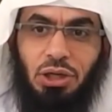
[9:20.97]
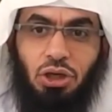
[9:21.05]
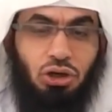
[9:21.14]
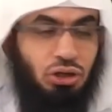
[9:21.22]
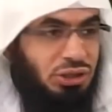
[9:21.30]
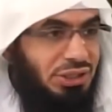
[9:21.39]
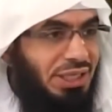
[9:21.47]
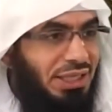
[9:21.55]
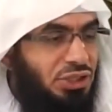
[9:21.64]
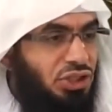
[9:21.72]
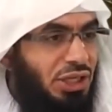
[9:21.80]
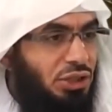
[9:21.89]
You could see
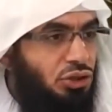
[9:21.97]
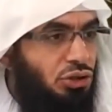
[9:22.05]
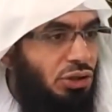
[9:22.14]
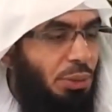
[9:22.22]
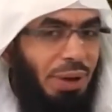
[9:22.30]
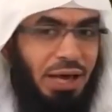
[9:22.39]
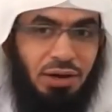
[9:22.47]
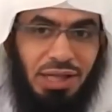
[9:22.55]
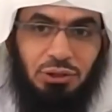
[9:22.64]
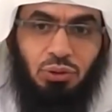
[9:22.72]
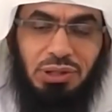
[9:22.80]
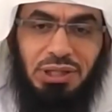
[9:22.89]
the change to the better.
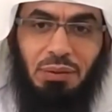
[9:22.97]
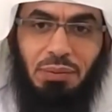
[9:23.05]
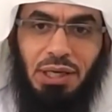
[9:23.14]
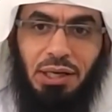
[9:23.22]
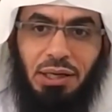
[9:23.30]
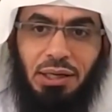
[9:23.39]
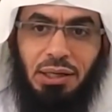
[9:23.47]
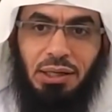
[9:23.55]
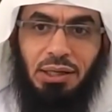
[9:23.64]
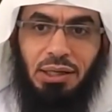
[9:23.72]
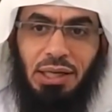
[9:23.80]
That's what they mean.